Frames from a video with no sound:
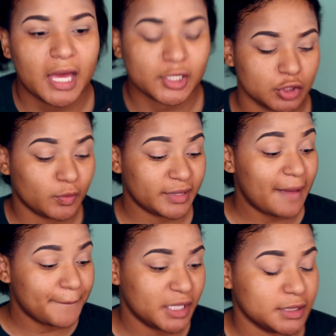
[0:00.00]
Yeah, so with
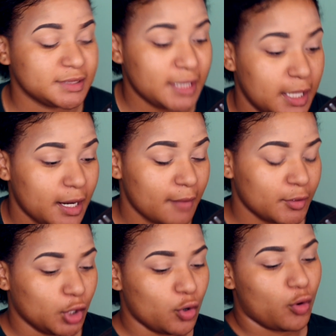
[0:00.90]
that being said,
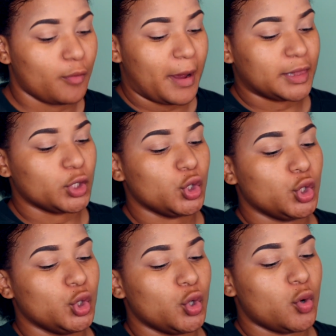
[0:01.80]
I'm gonna go with my
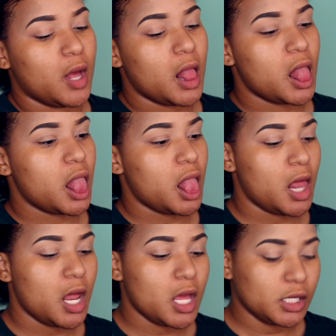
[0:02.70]
little
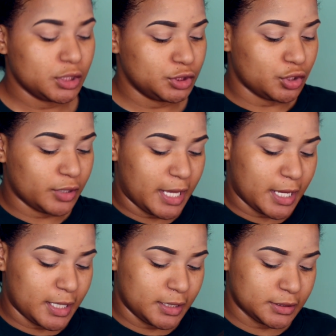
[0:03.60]
dirty
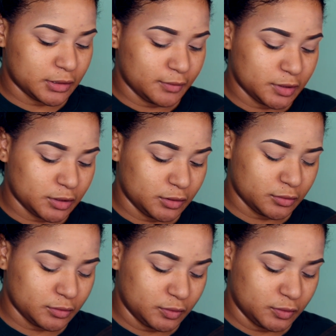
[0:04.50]
ass. Let me see.